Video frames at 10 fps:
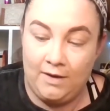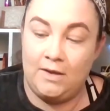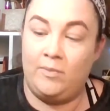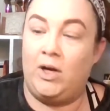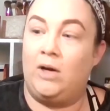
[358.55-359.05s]

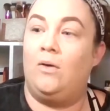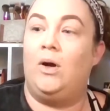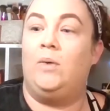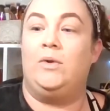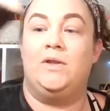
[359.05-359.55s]
I'm going to go
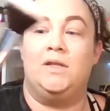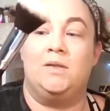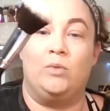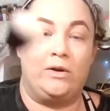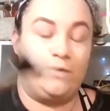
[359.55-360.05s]
in with this
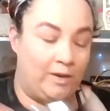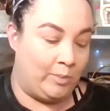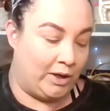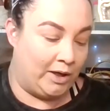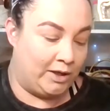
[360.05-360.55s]
Morphe
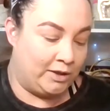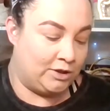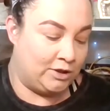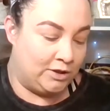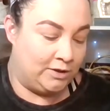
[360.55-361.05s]
brush.